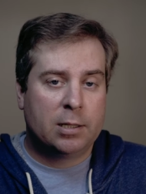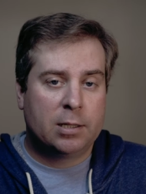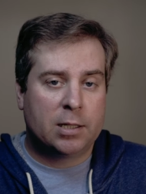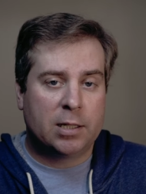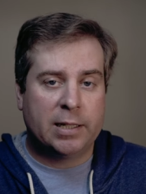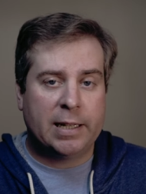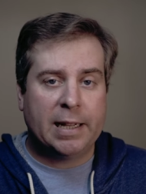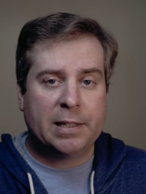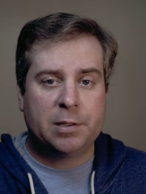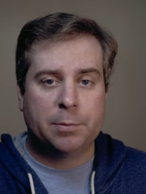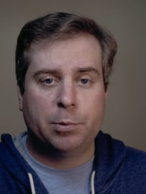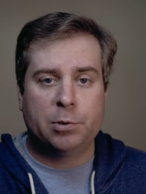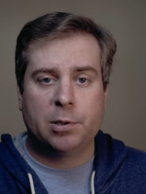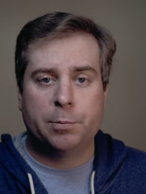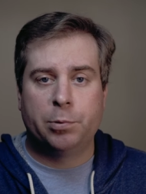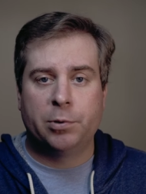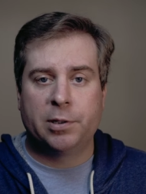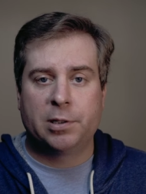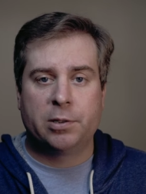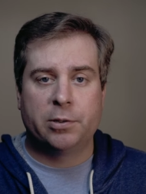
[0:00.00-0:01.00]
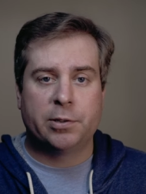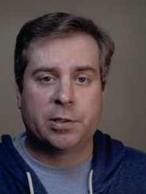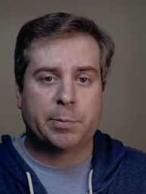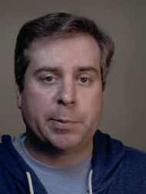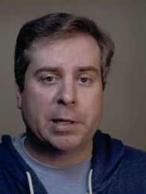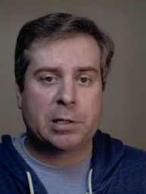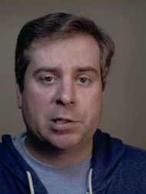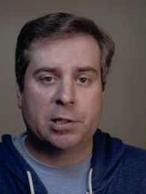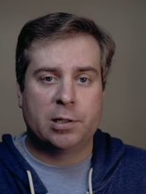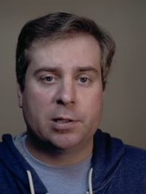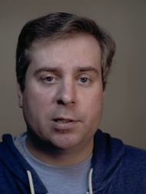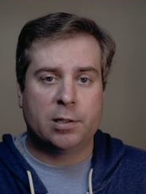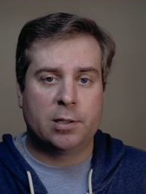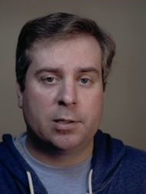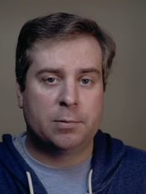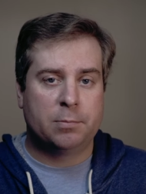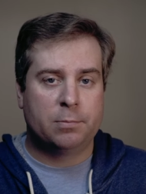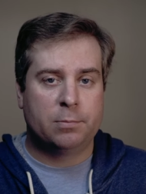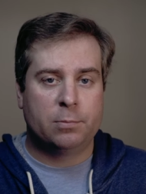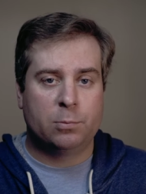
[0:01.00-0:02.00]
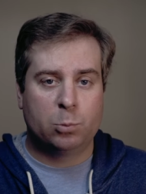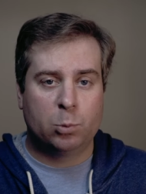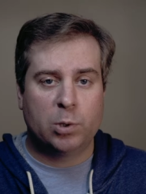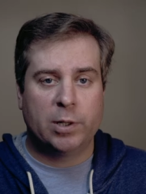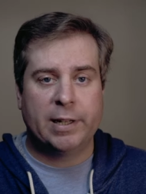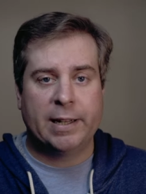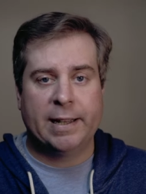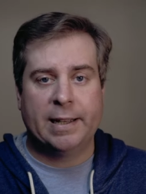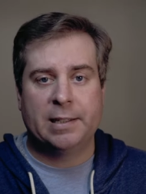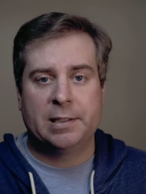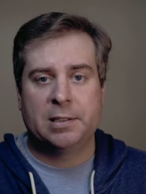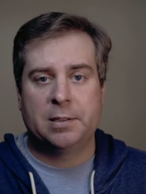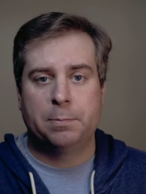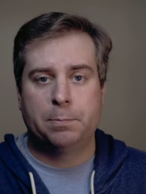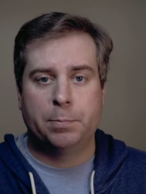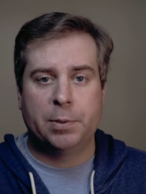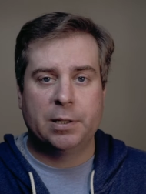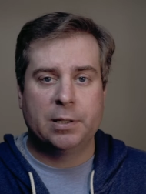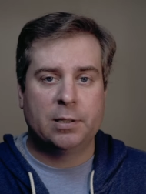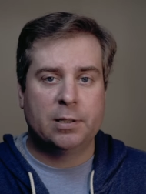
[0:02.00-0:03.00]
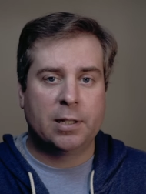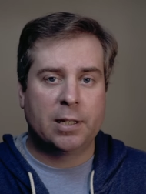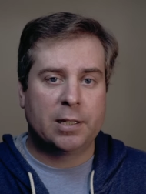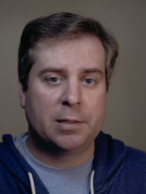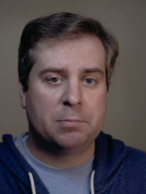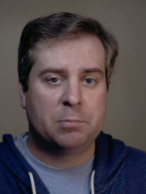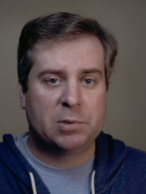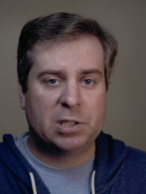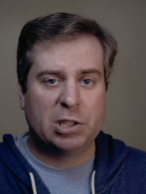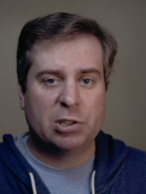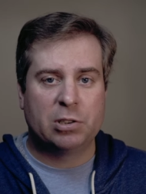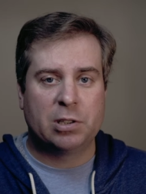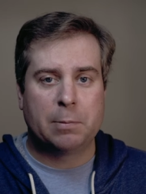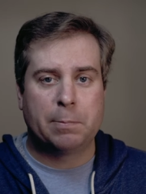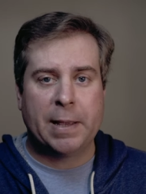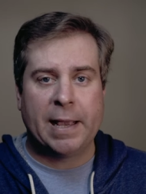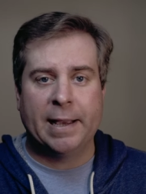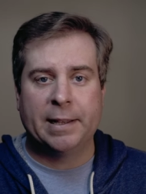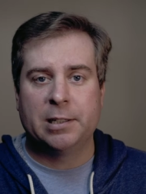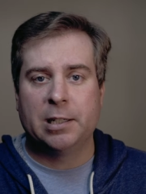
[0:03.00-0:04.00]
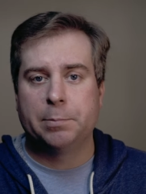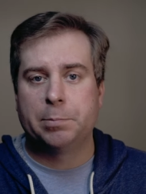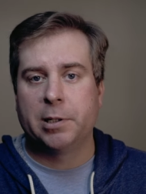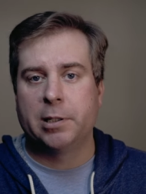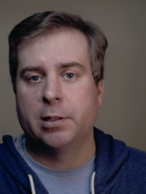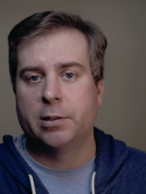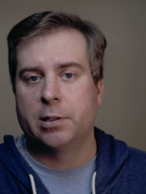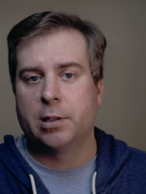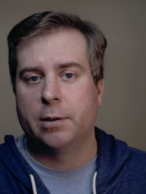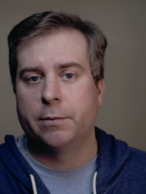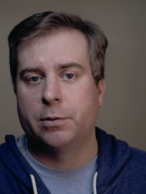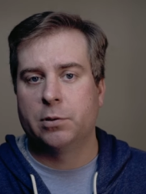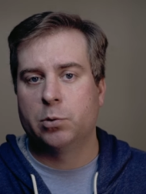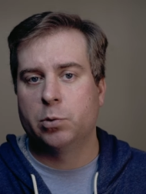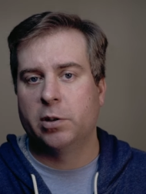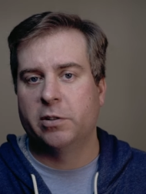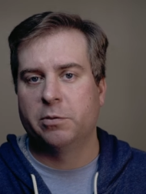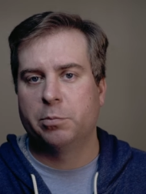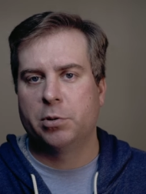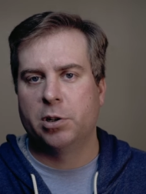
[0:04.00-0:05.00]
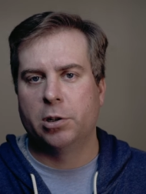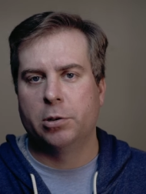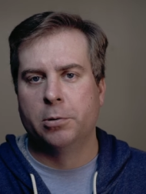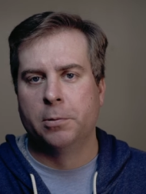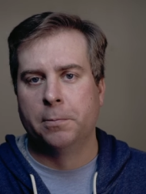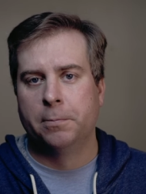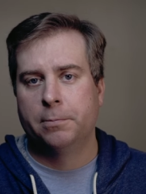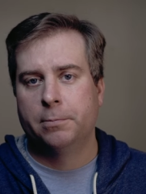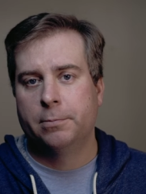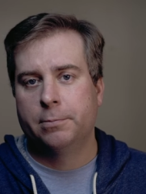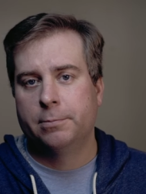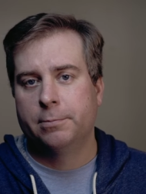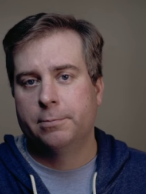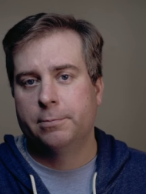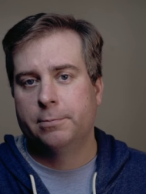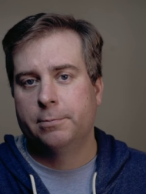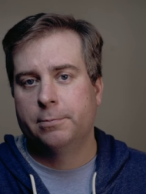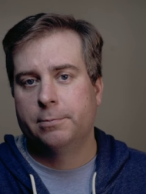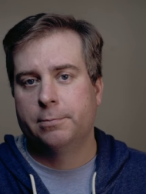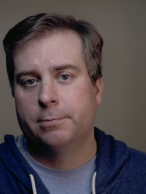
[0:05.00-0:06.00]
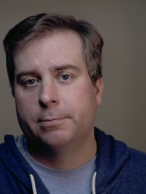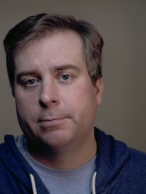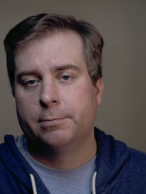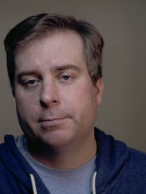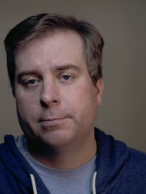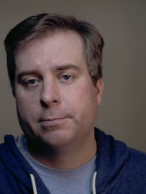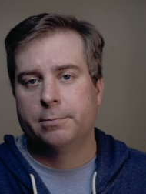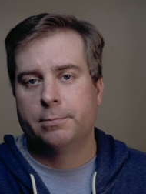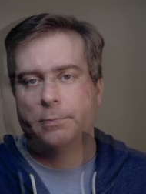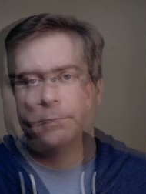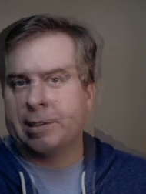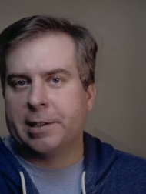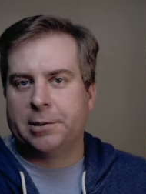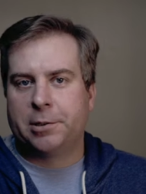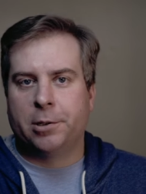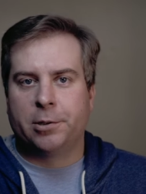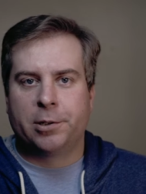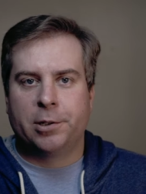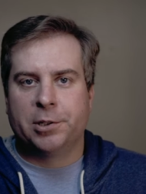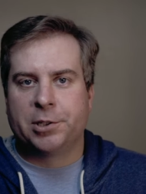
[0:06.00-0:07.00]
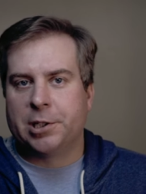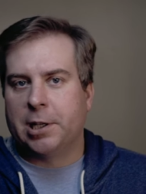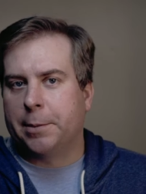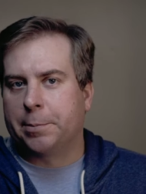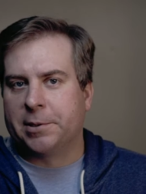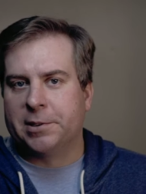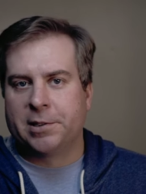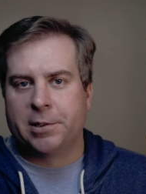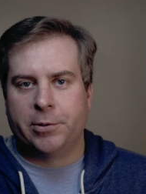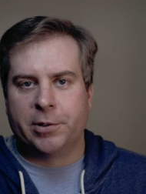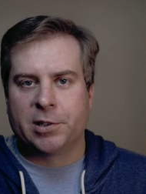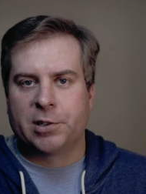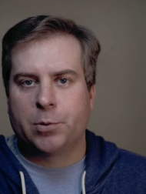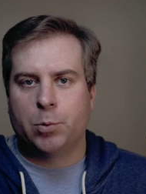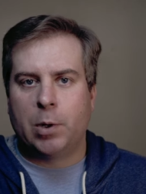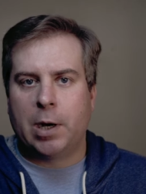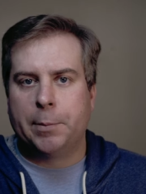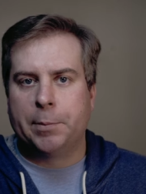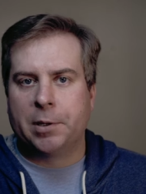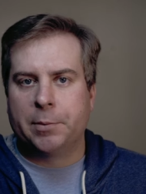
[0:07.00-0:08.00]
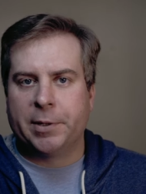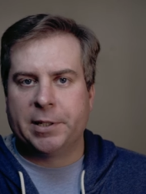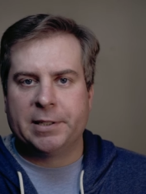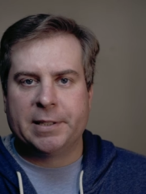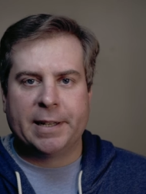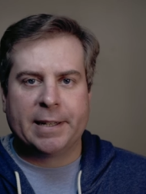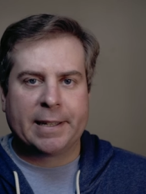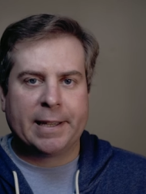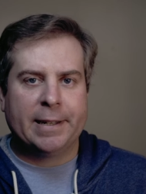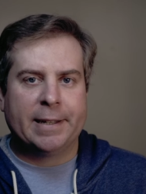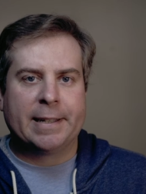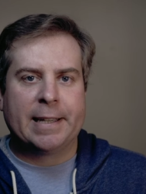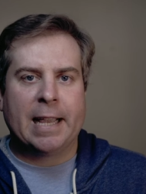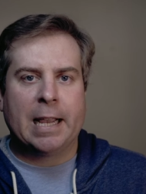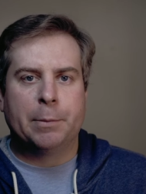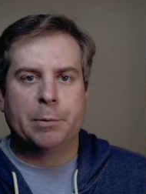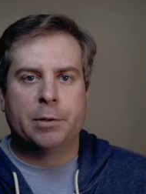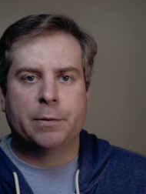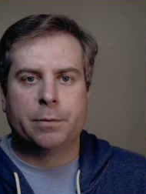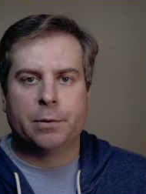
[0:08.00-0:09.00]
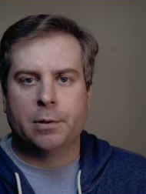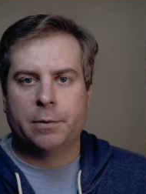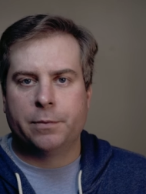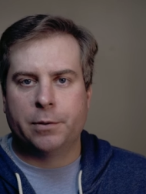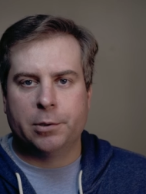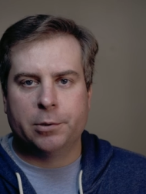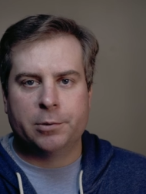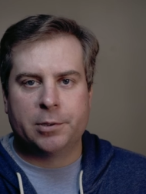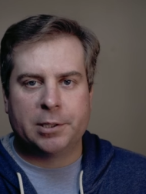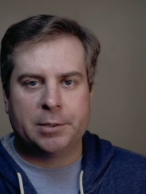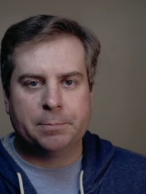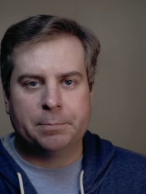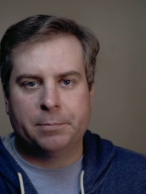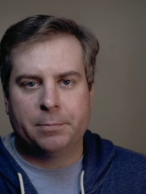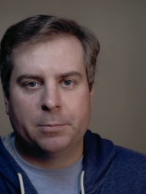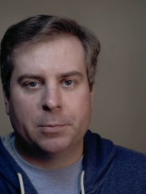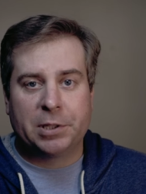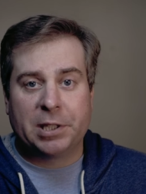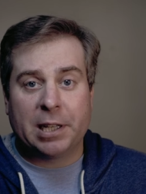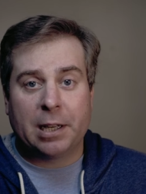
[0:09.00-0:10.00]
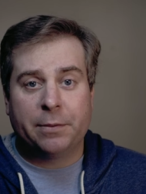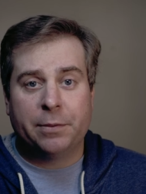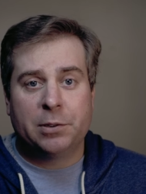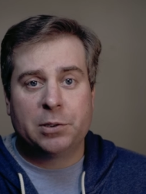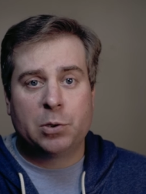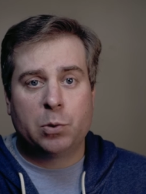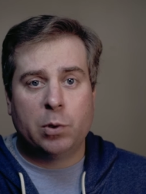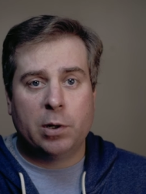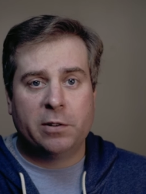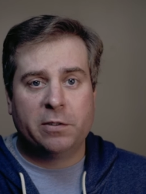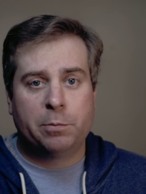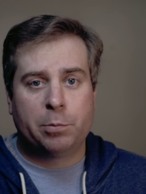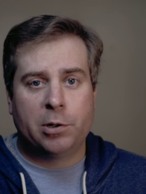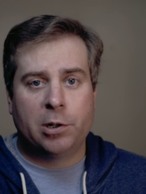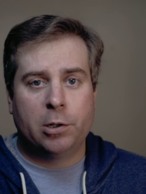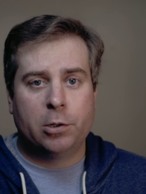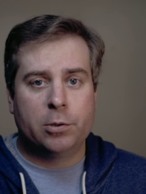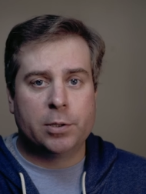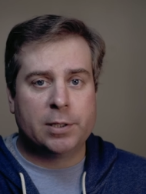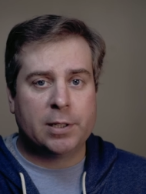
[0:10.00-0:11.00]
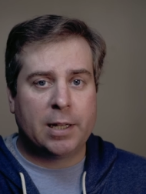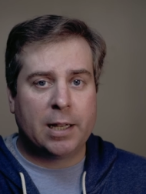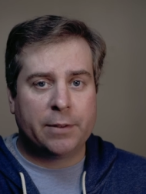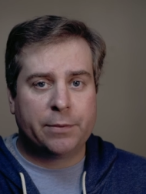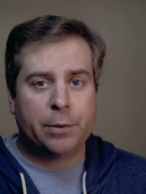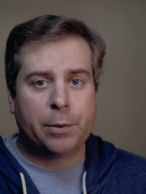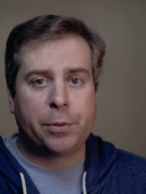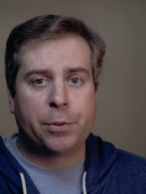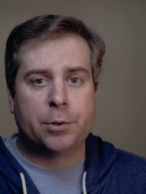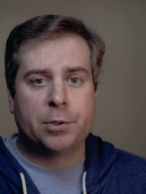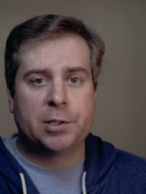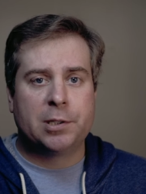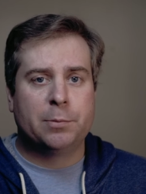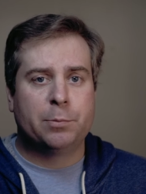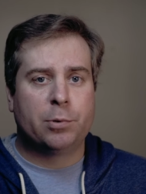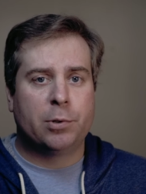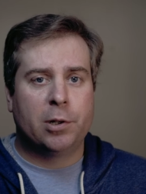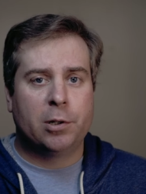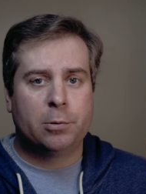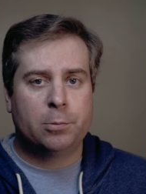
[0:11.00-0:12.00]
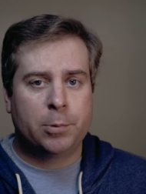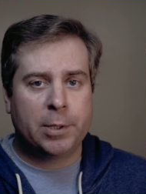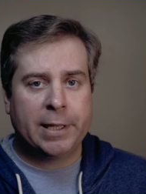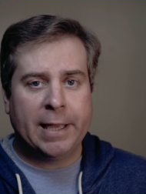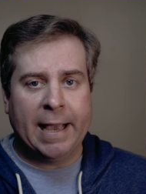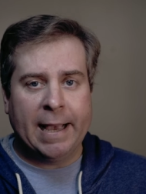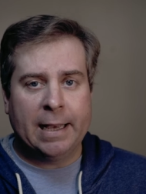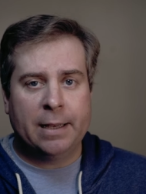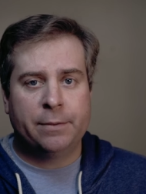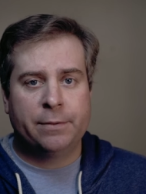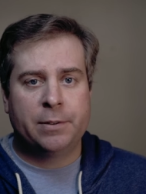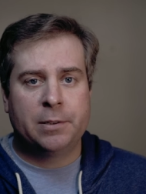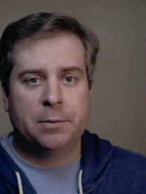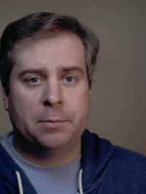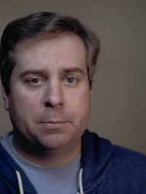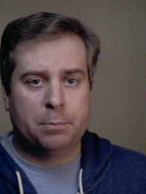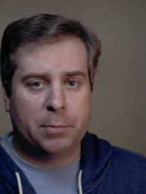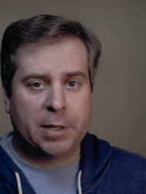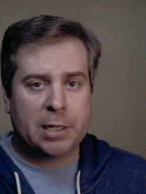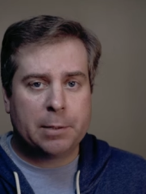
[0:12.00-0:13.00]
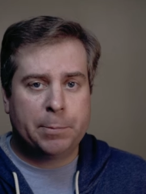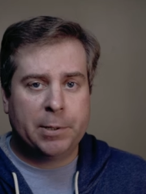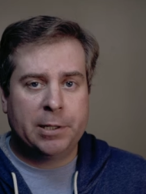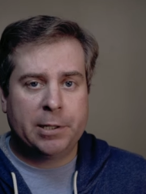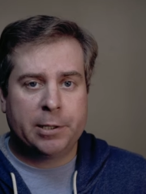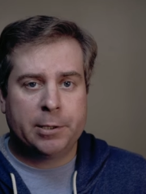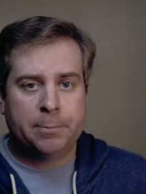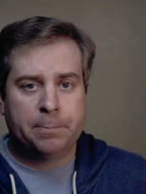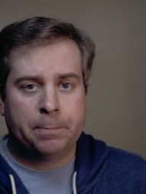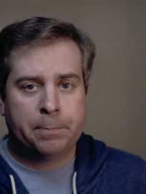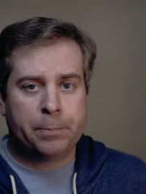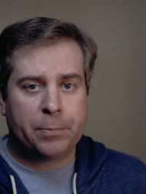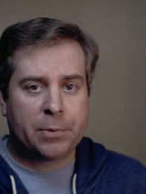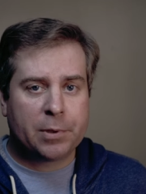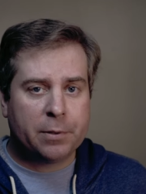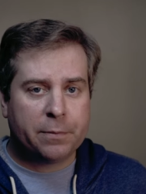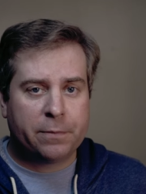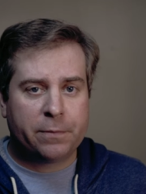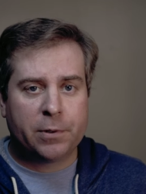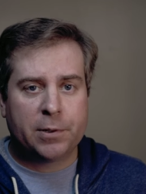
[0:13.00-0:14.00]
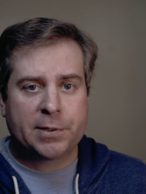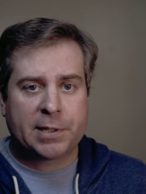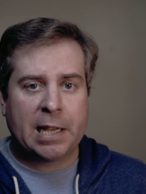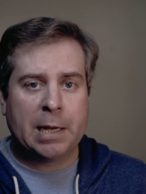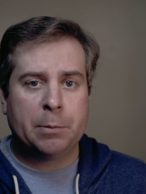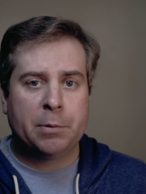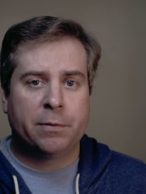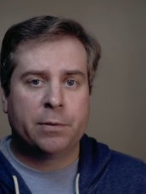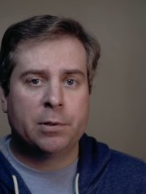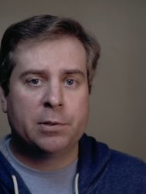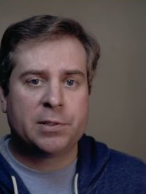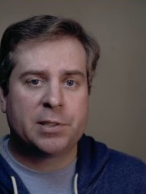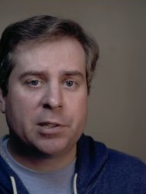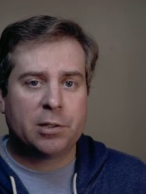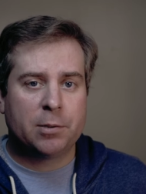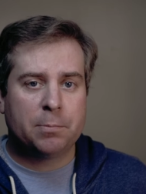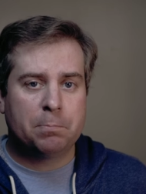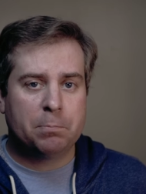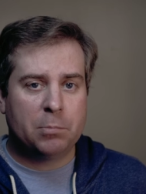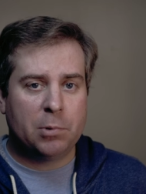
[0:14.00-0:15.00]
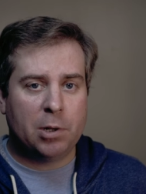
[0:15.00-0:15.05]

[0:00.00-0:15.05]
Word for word: it adds a bullet point to the spec sheet on what has been a generally panned update on the iPhone 12 Pro. It's been 15 years since I was standing in that Tokyo shop considering swapping my dedicated camera for a phone, and with the iPhone 12 Pro and iPhone 13 Pro, we have, in my opinion, the first camera phones that are